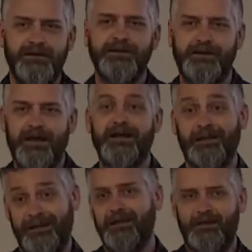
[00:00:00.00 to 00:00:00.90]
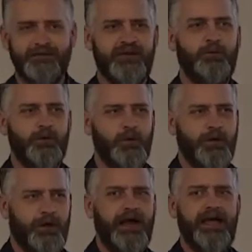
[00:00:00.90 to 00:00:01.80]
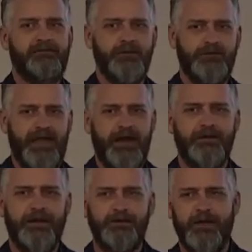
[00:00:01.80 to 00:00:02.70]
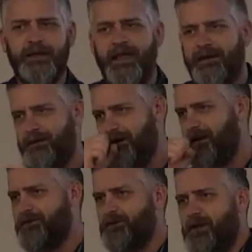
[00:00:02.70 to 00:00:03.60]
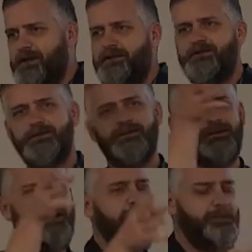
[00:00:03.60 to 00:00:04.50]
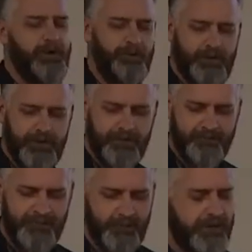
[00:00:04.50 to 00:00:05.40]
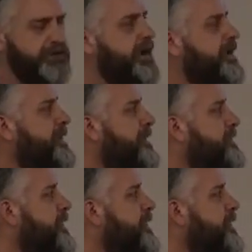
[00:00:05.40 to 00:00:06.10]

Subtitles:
Yeah, someone will. I have no doubt. Like, you got hand grenades ready to lob my way. We're going to talk about